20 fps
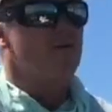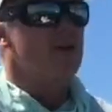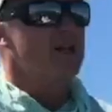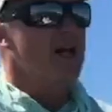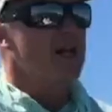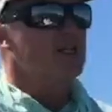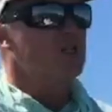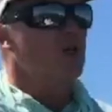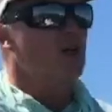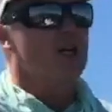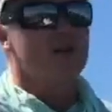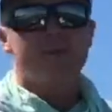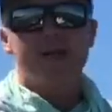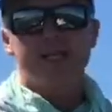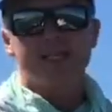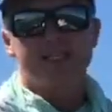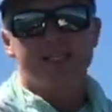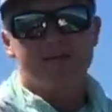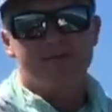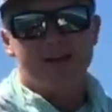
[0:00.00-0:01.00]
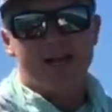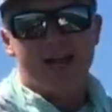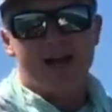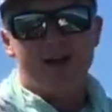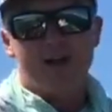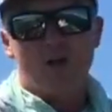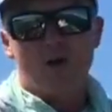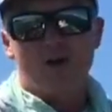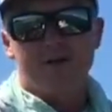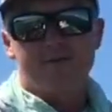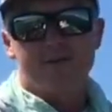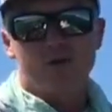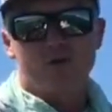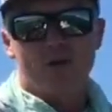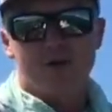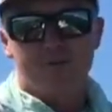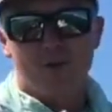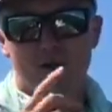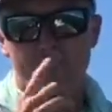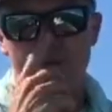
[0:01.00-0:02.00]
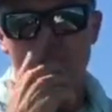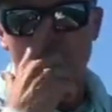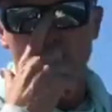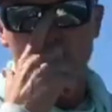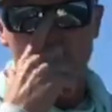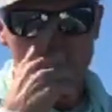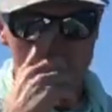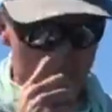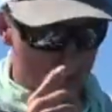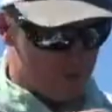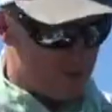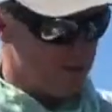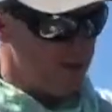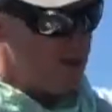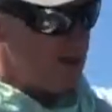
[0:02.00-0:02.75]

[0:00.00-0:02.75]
for the day. It's not going to be a seven hour live stream like my normal tournament,